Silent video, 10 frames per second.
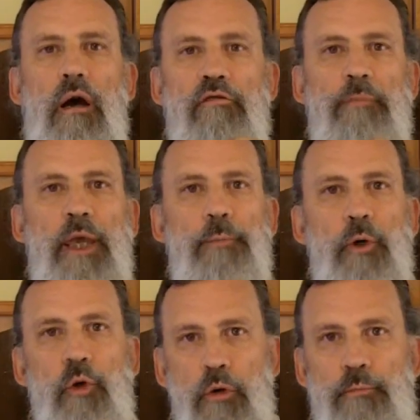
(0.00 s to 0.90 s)
of
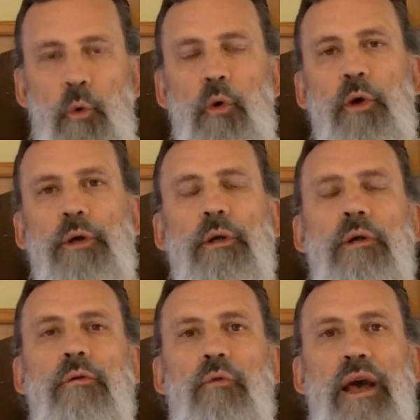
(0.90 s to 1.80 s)
people who were born
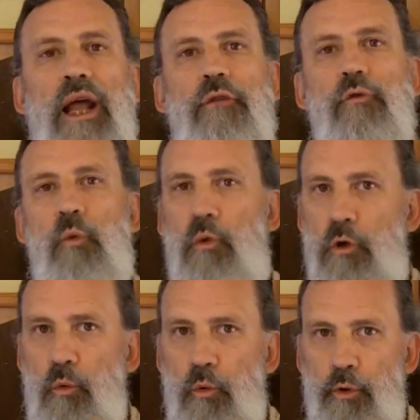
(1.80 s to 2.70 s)
right after World